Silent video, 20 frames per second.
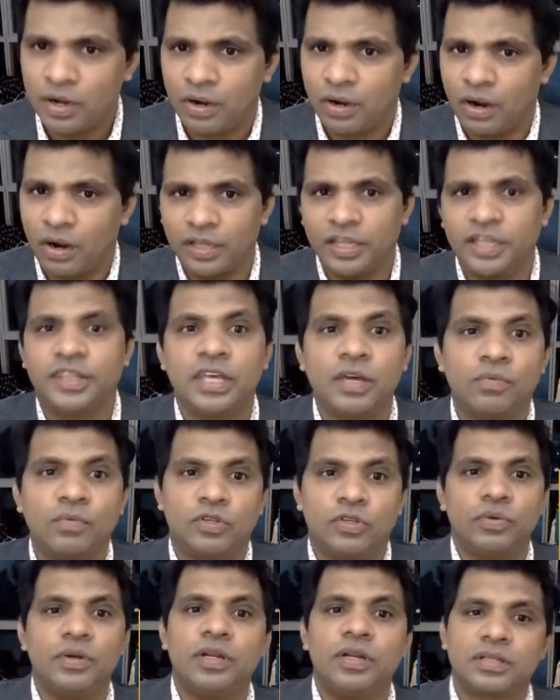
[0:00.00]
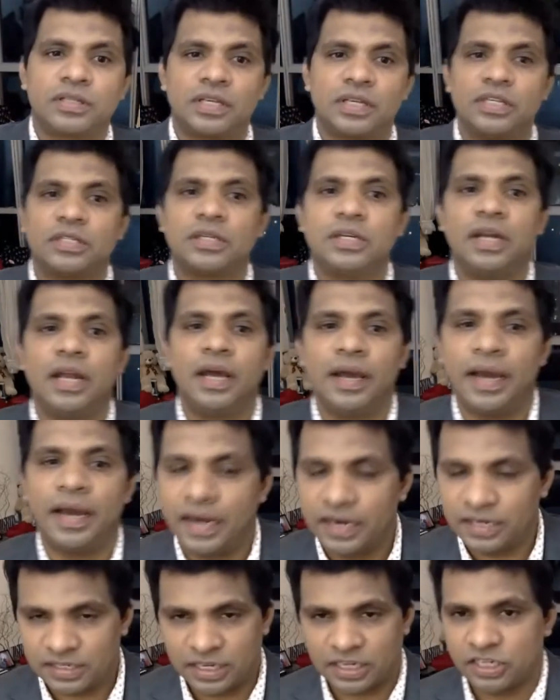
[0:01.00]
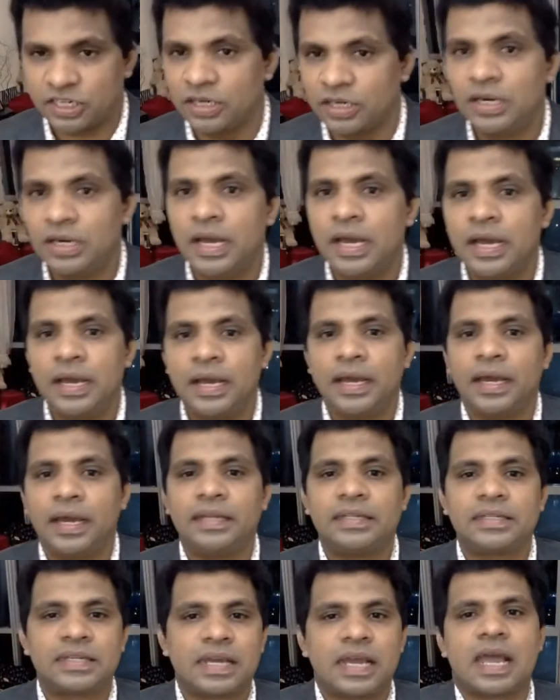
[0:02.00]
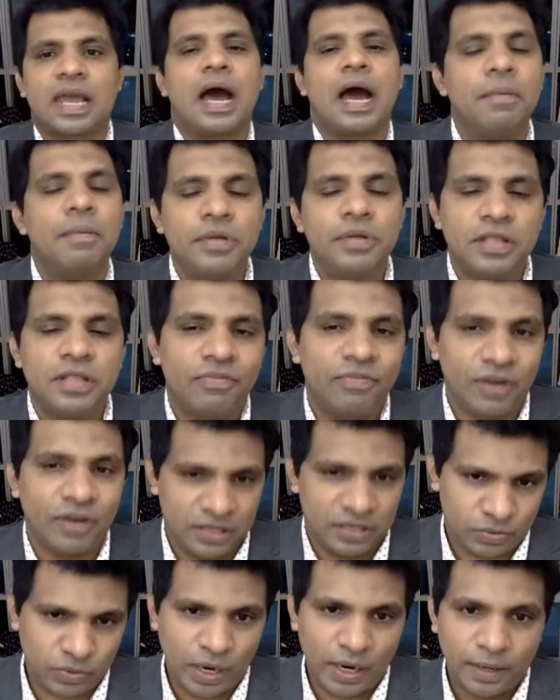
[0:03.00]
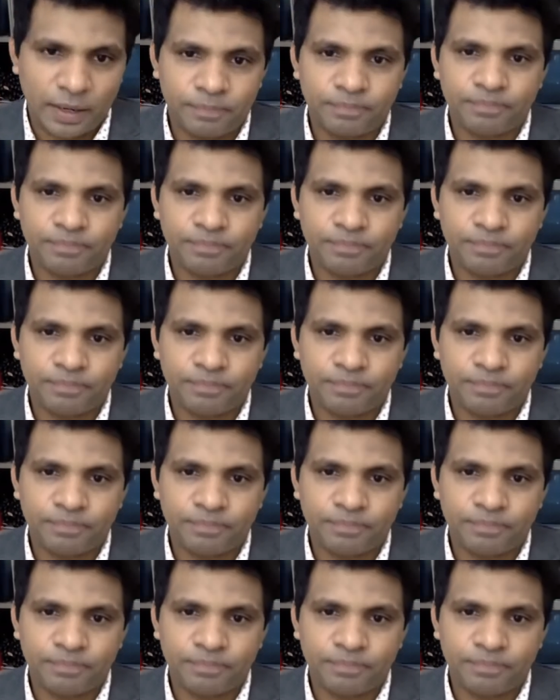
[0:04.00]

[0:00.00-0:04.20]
all the things which we discussed in the header section. It's come in the first one.